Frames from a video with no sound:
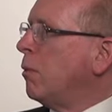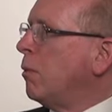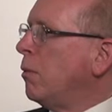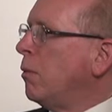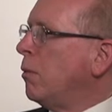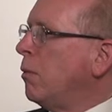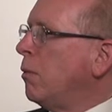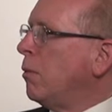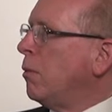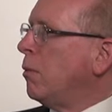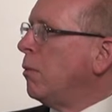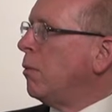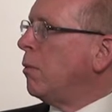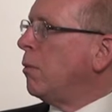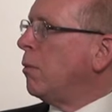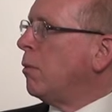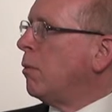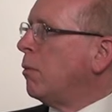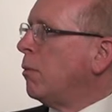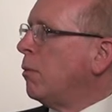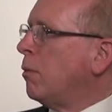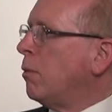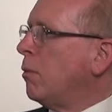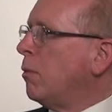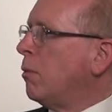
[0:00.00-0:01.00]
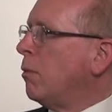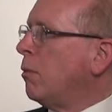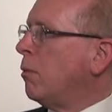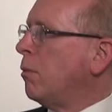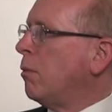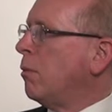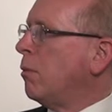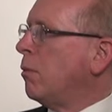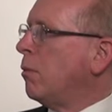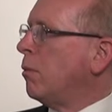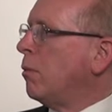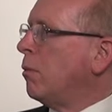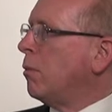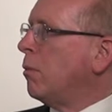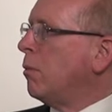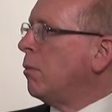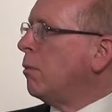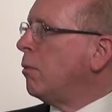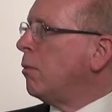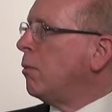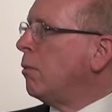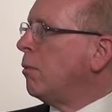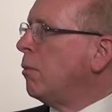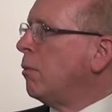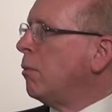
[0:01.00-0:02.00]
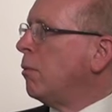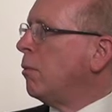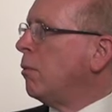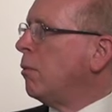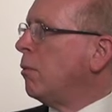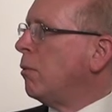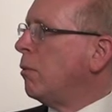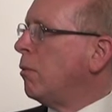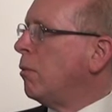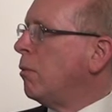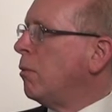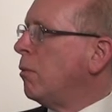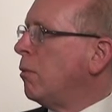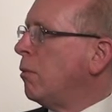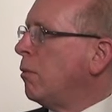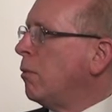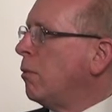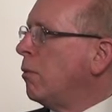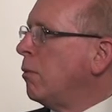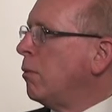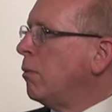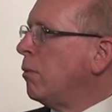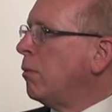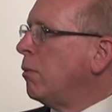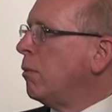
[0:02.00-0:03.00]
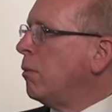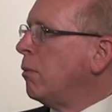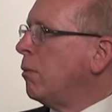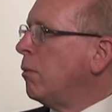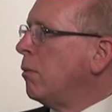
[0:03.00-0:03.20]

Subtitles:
This person isn't speaking.